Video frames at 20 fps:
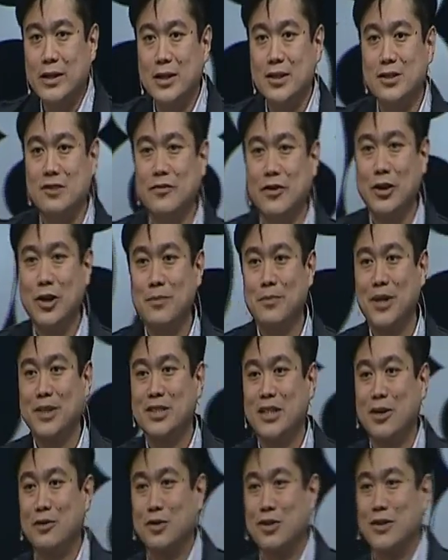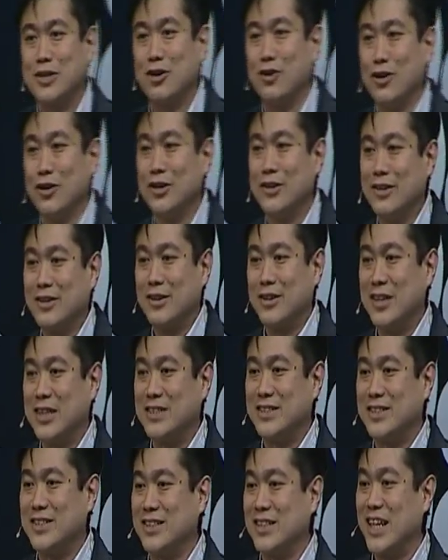is very much, I would call it,
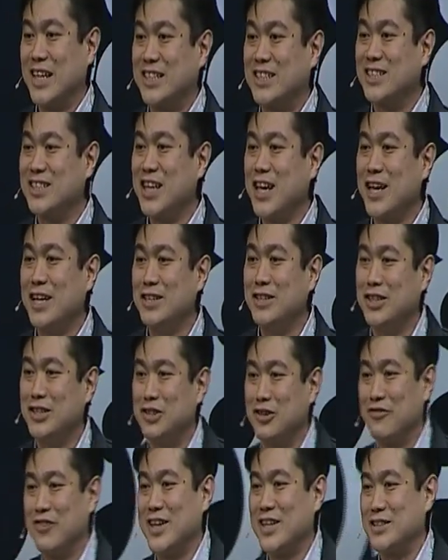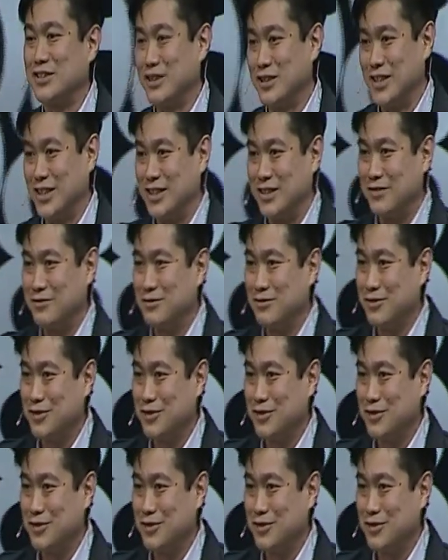it's like sand in your Vaseline.